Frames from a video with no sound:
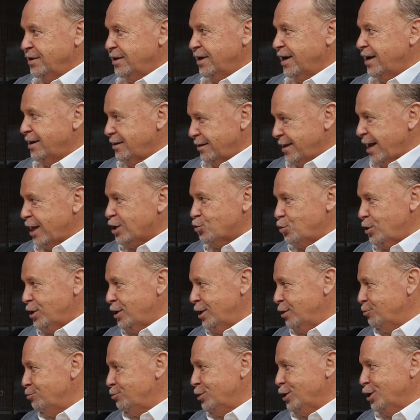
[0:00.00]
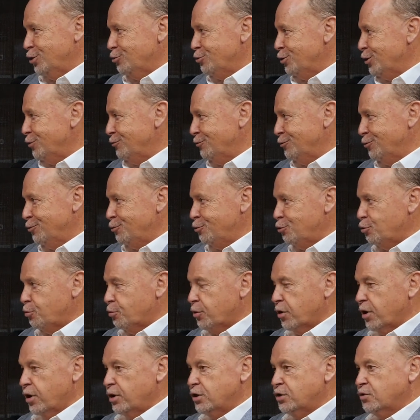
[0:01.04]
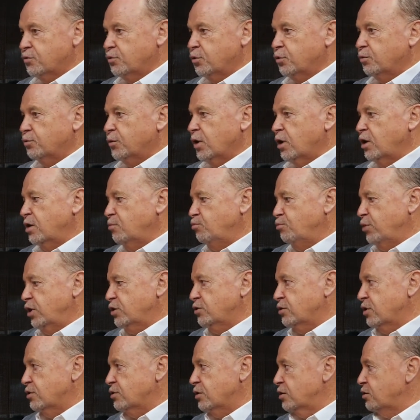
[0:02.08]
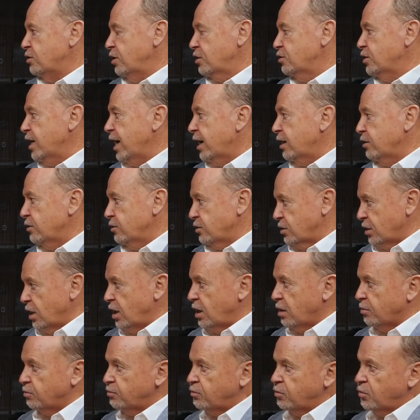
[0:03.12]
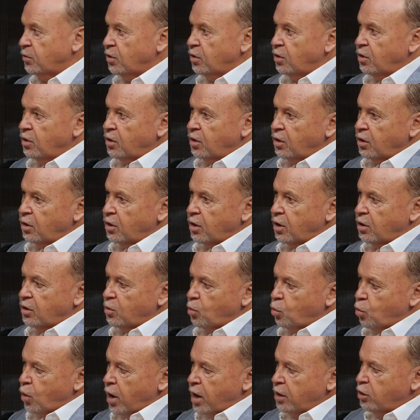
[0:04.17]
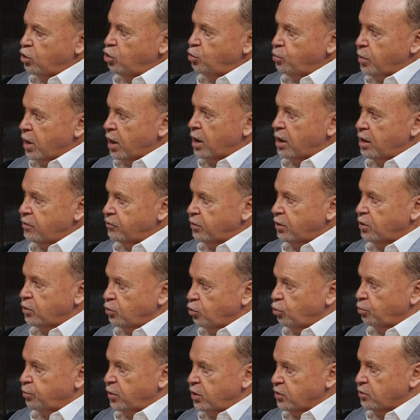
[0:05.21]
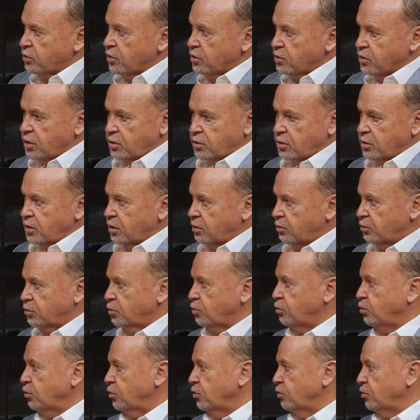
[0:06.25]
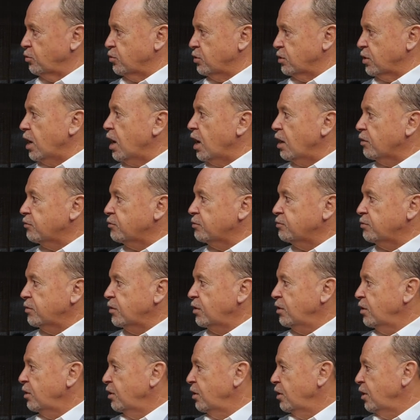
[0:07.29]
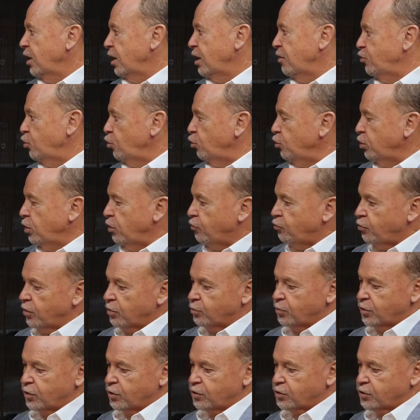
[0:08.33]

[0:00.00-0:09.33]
And that's where we get pilloried for, praised for. And in business, it's exactly the same. The way you behave in your business sends a signal to all your staff. And if you're different with